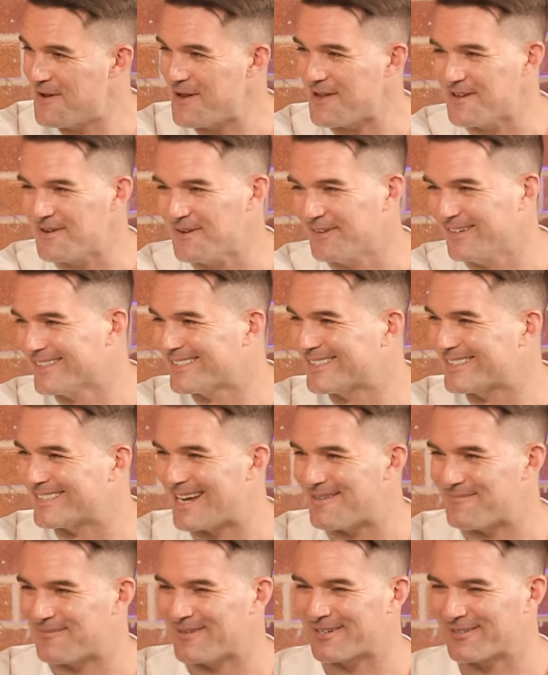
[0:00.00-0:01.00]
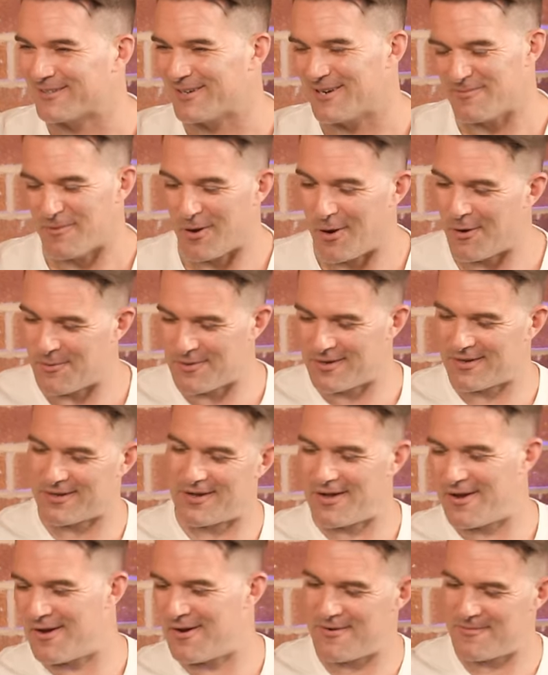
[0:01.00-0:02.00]
Put you in a separate group. I want to
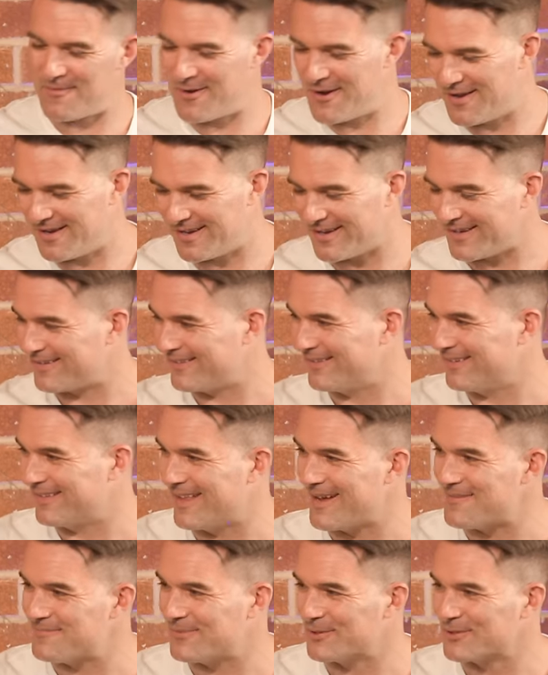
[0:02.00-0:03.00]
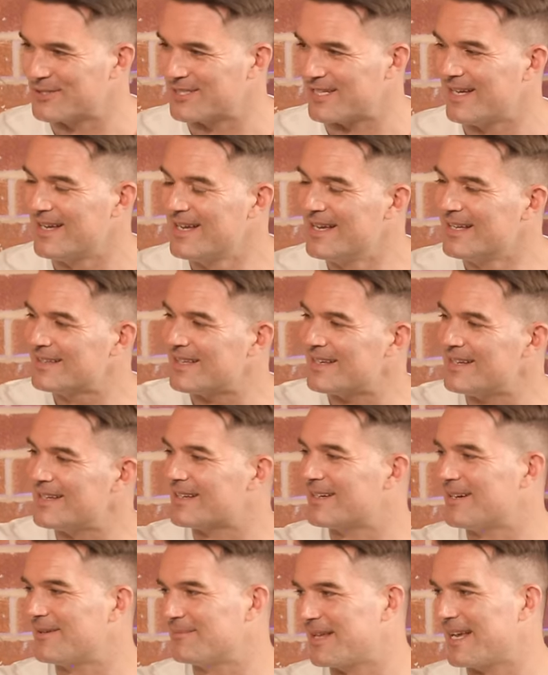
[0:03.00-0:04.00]
go home early. All that bullshit. Yeah. Didn't
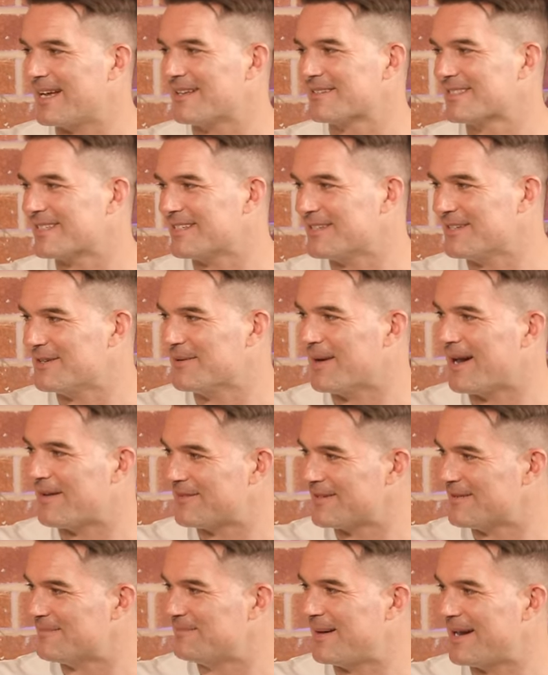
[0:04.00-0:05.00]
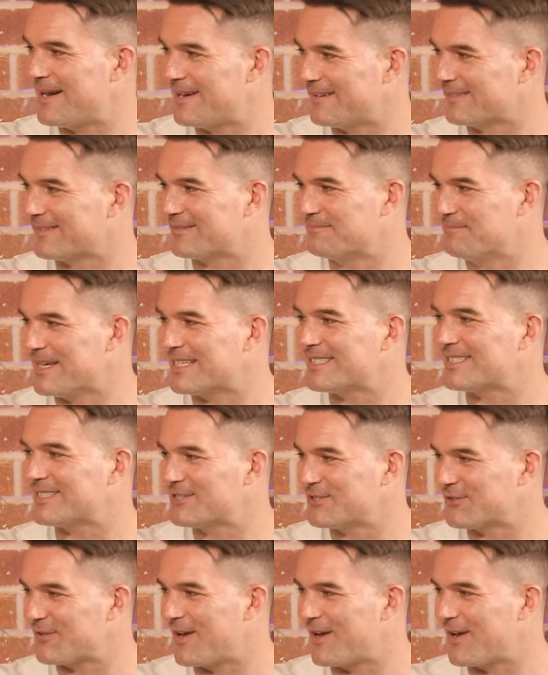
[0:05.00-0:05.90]
it come down to you having to miss a